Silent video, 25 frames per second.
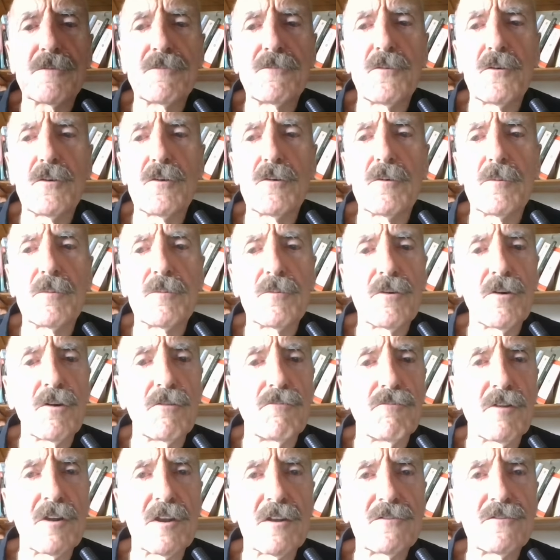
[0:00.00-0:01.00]
before
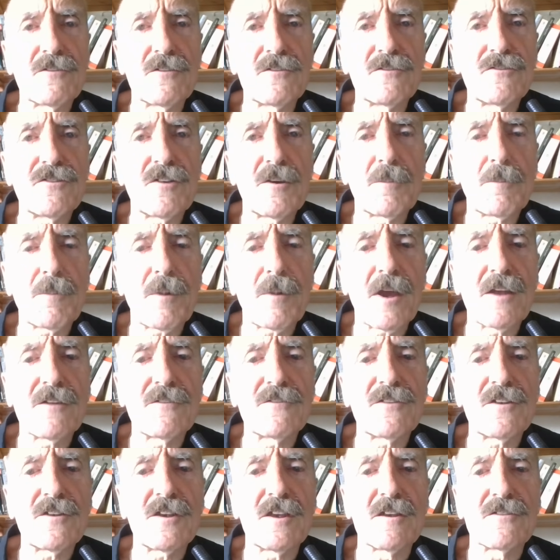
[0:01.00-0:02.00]
gorillas and
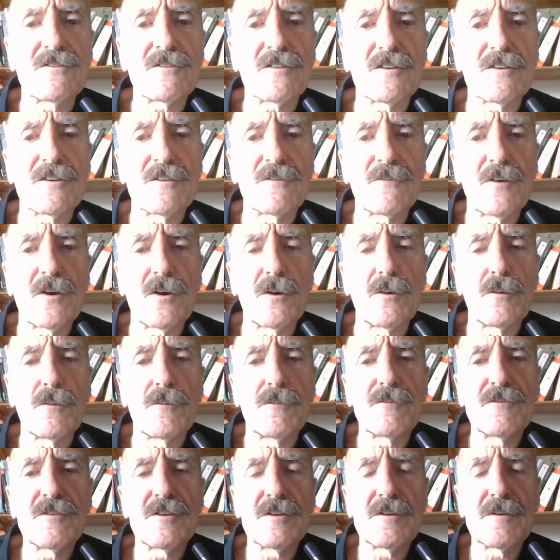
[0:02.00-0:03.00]
chimpanzees had
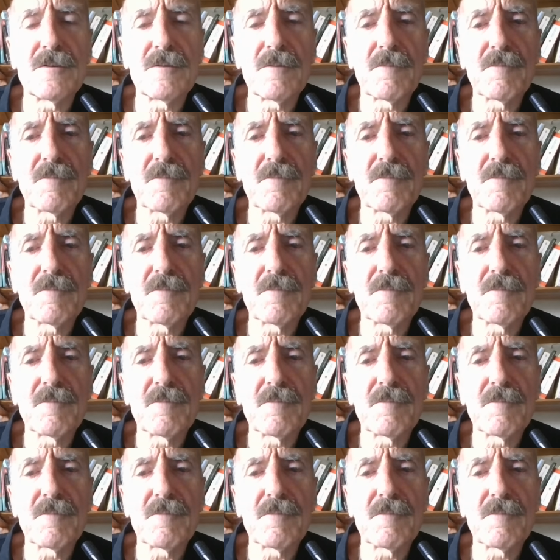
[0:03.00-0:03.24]
evolved.